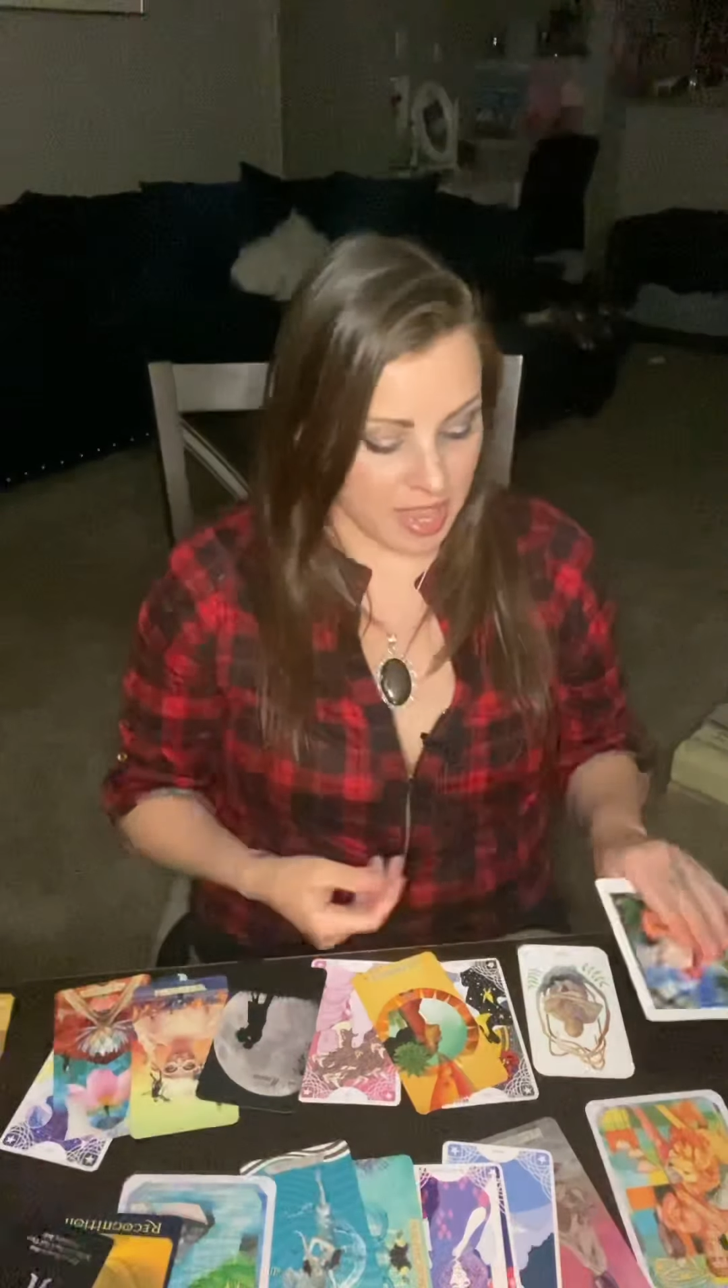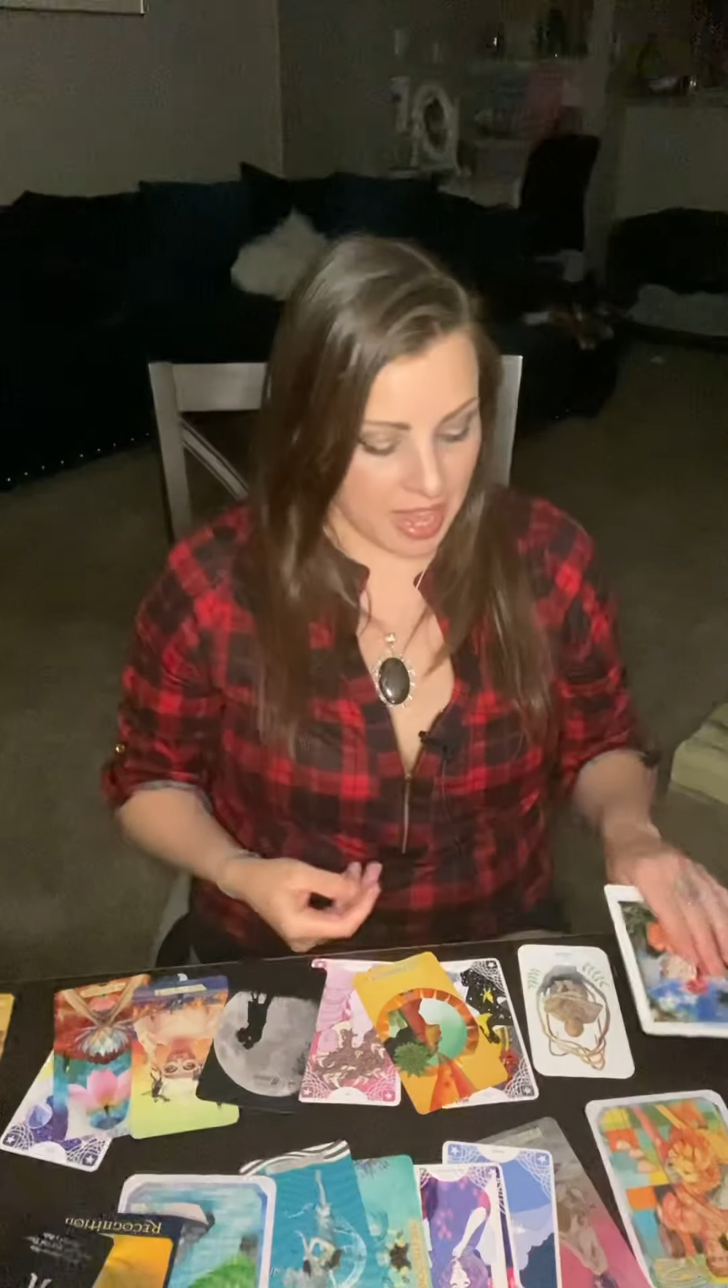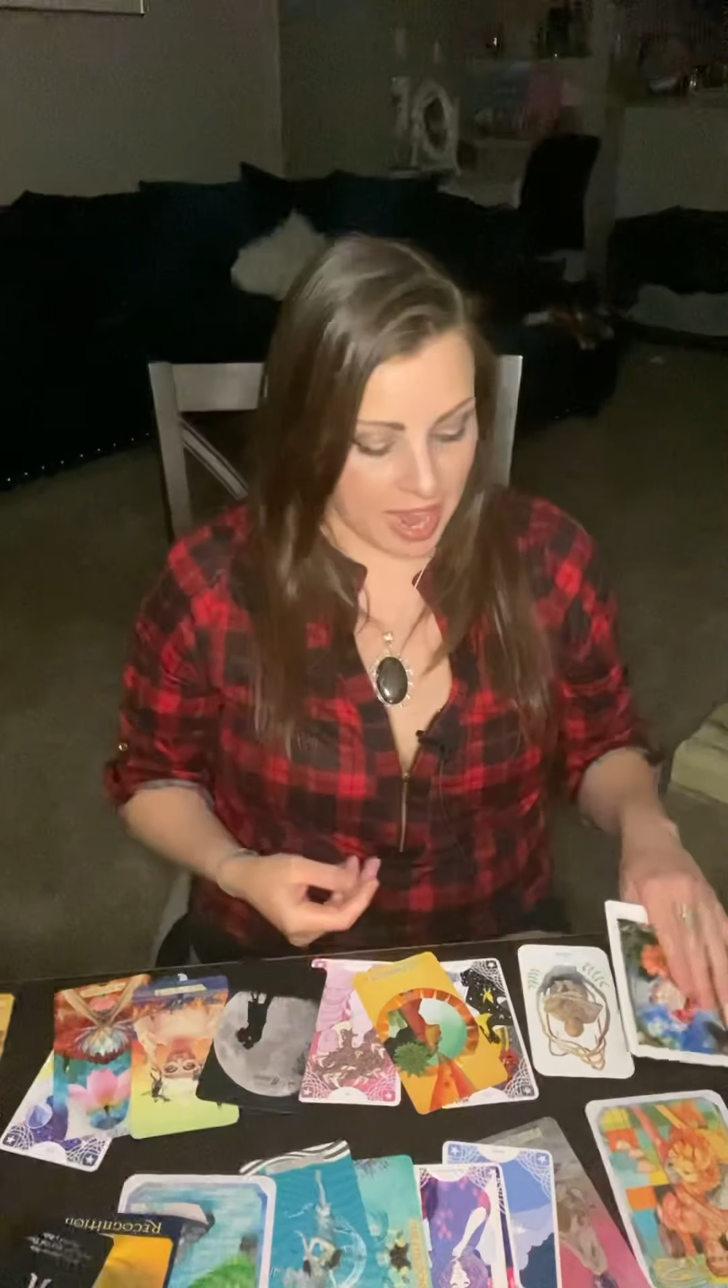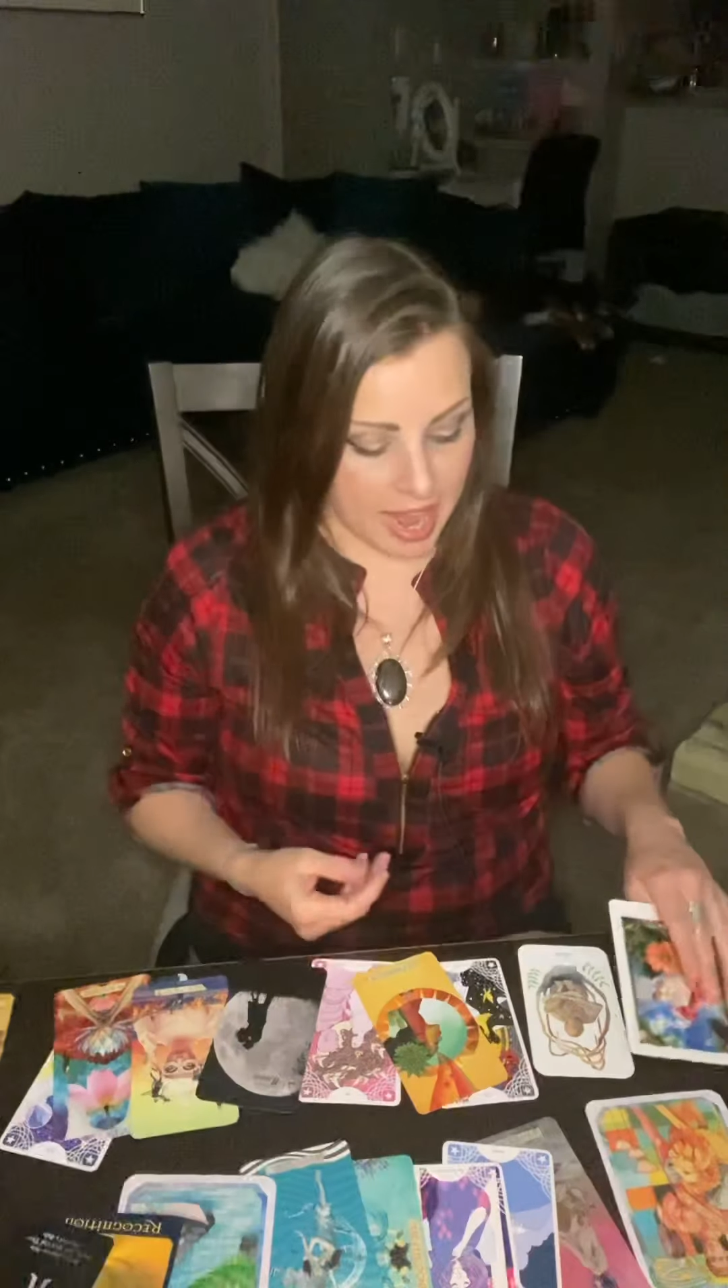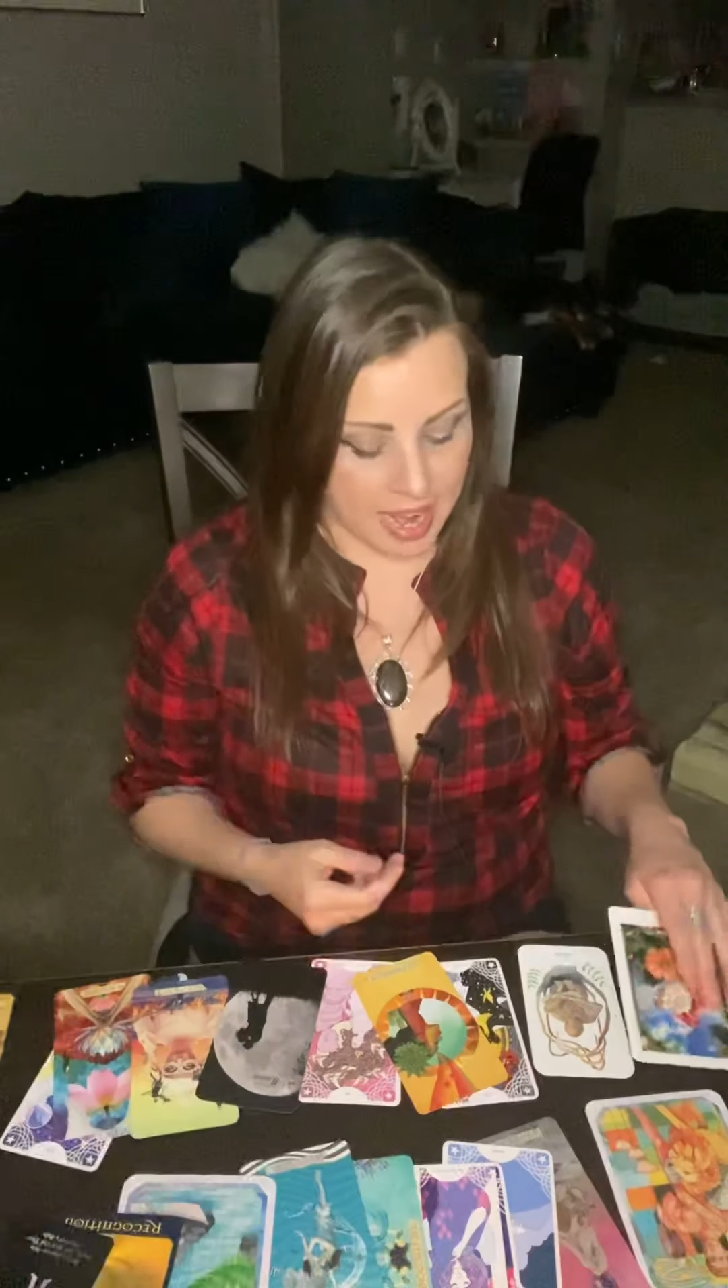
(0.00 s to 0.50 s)

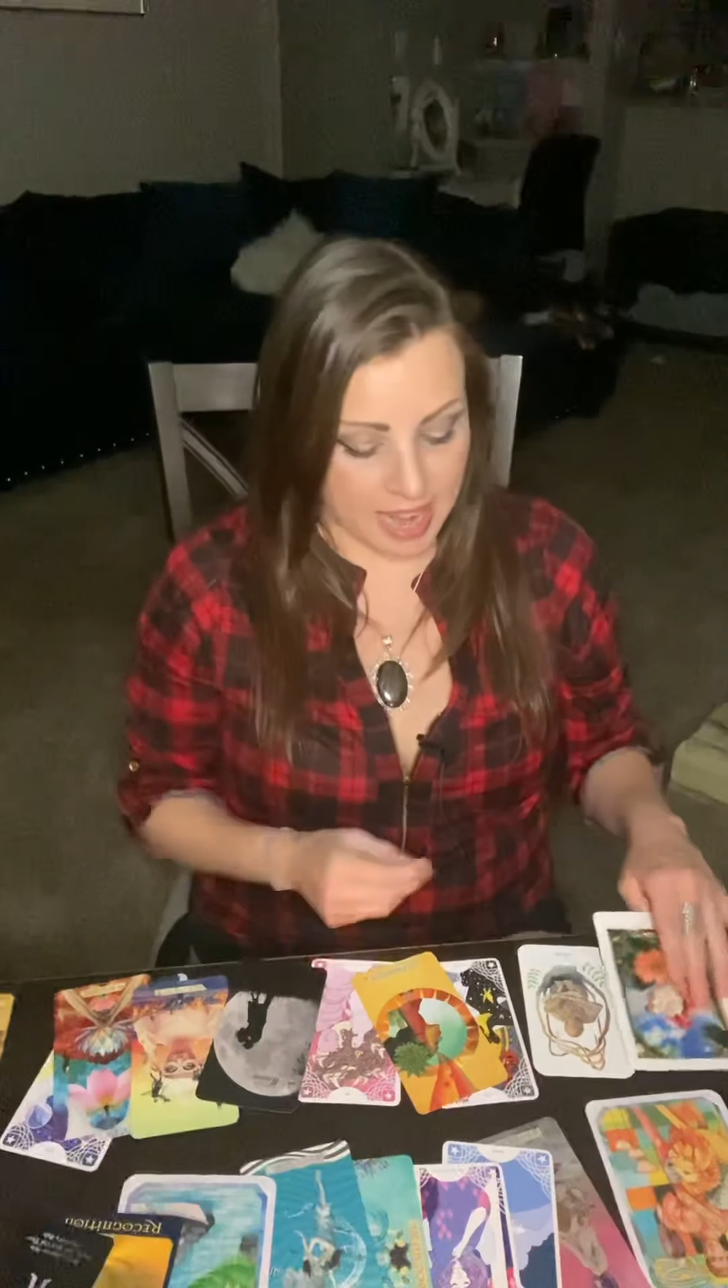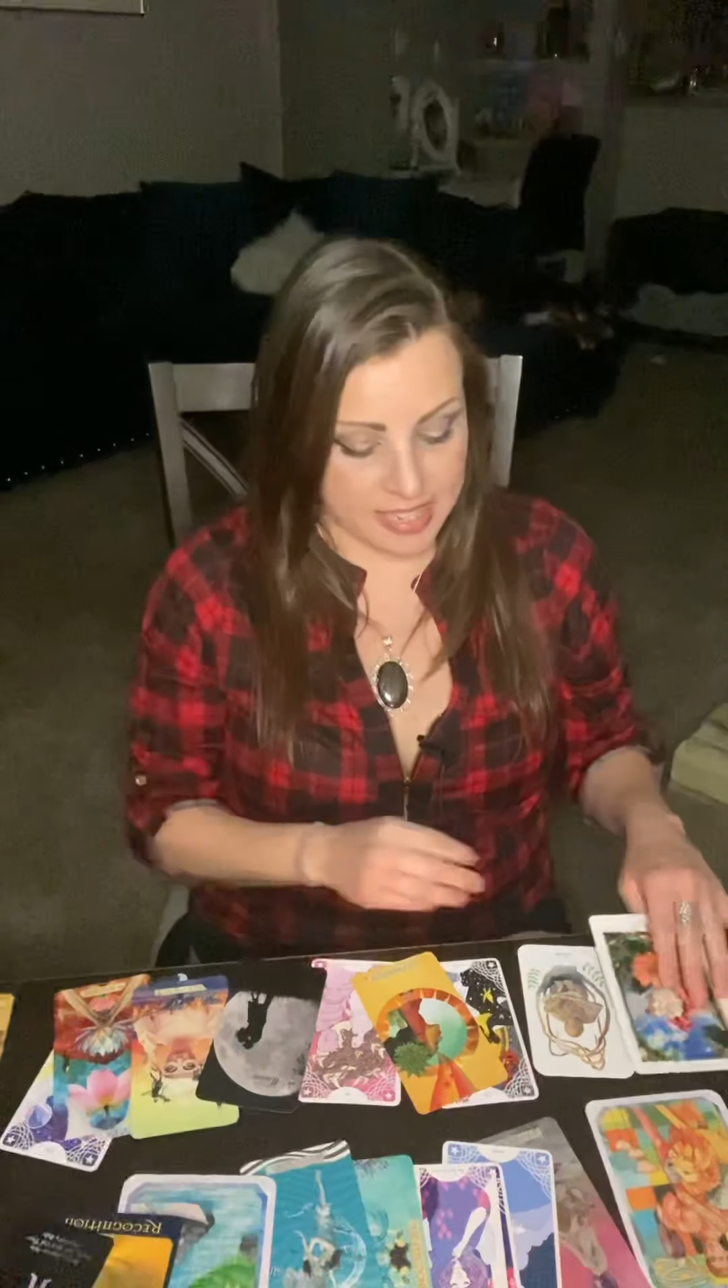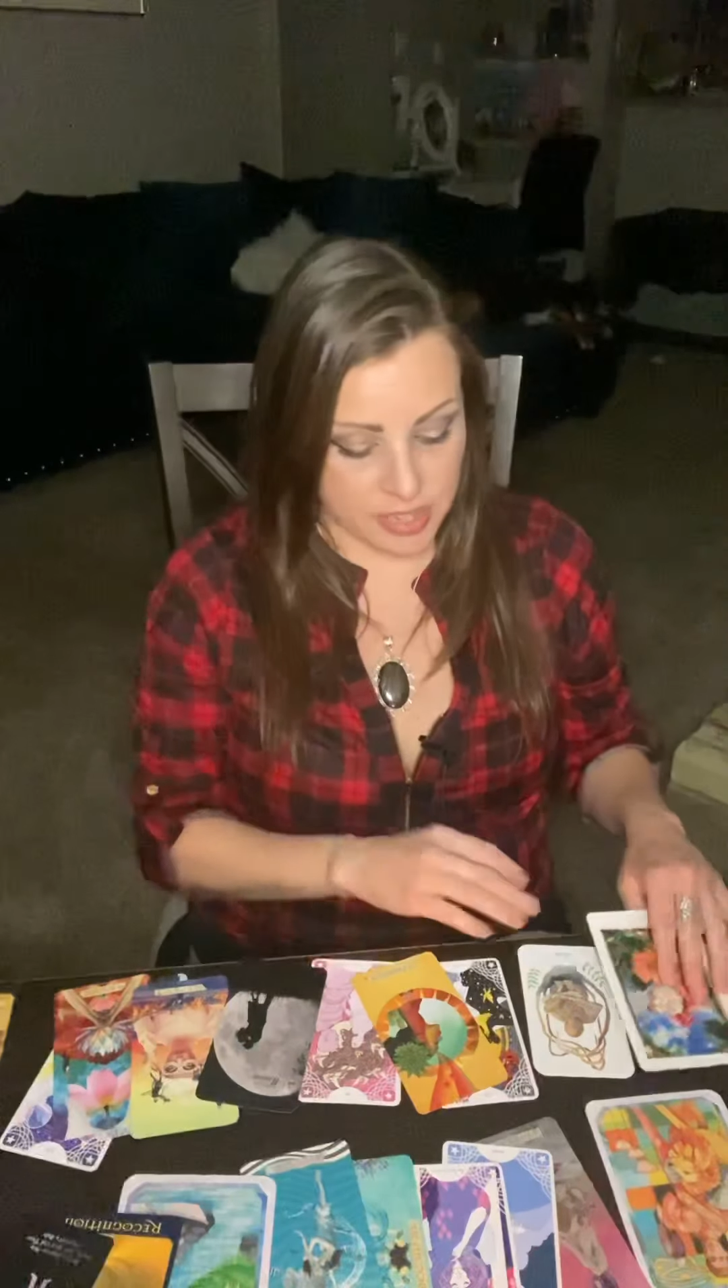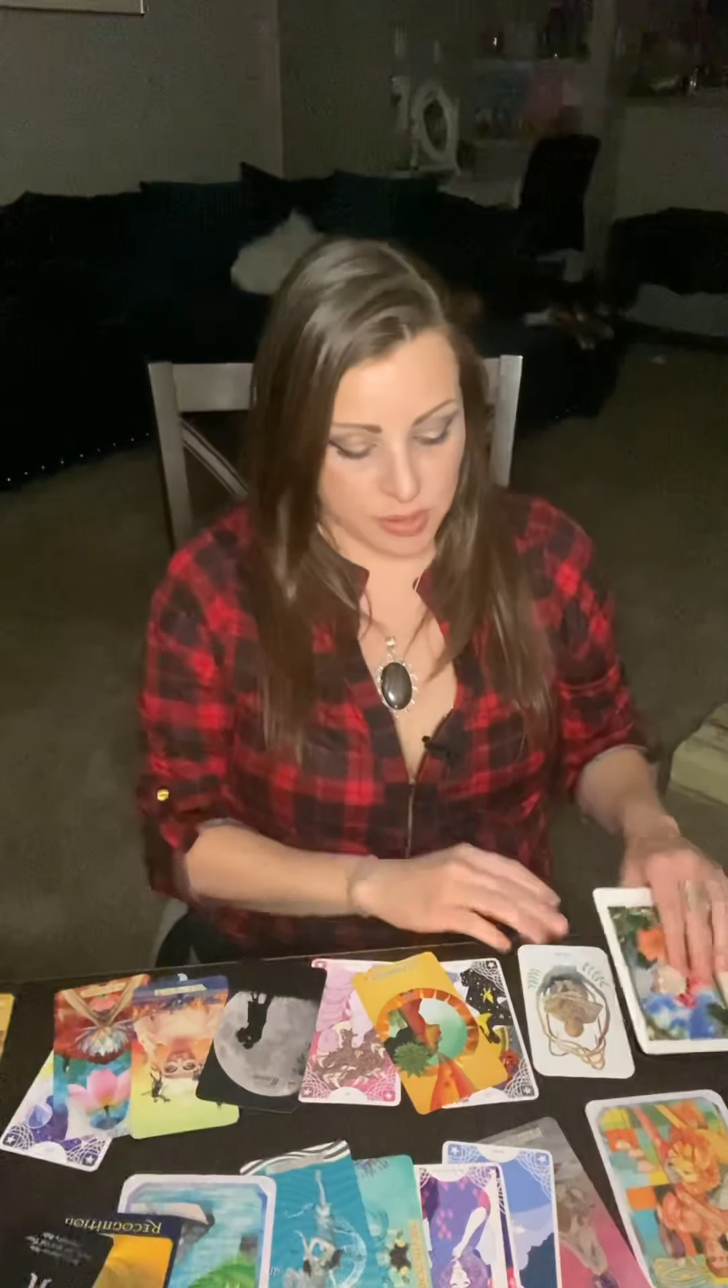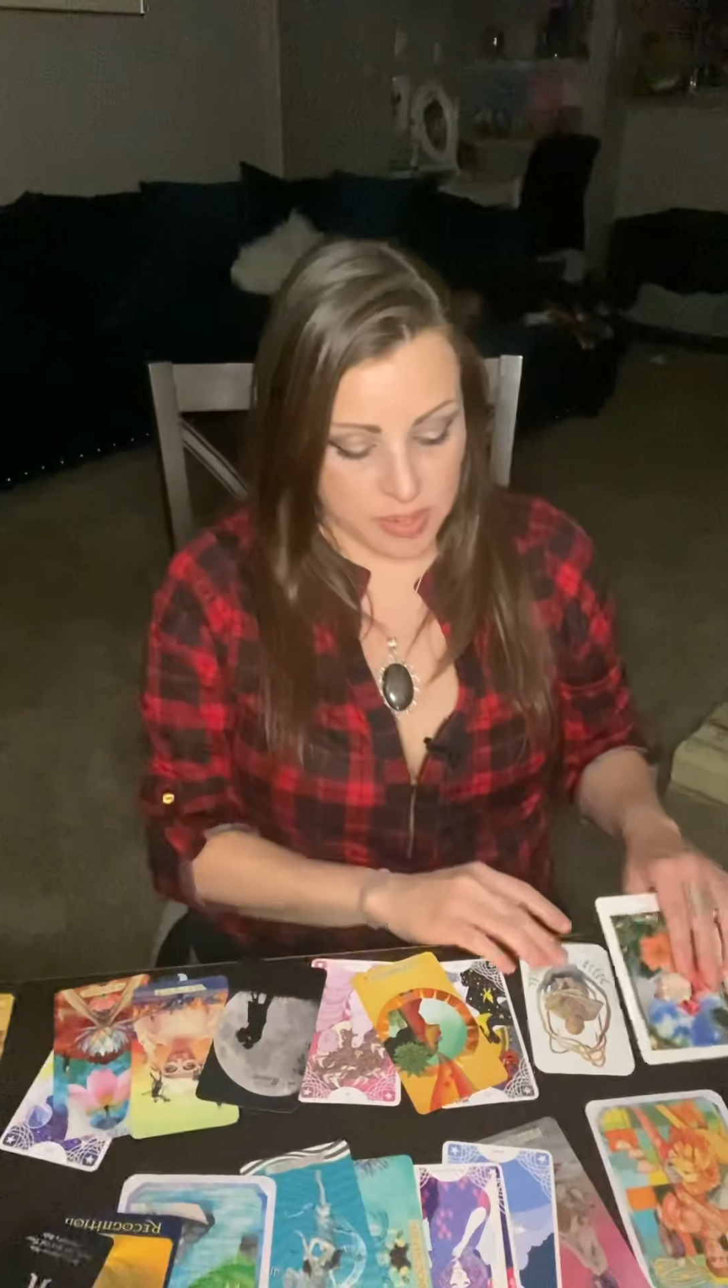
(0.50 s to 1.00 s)
and I do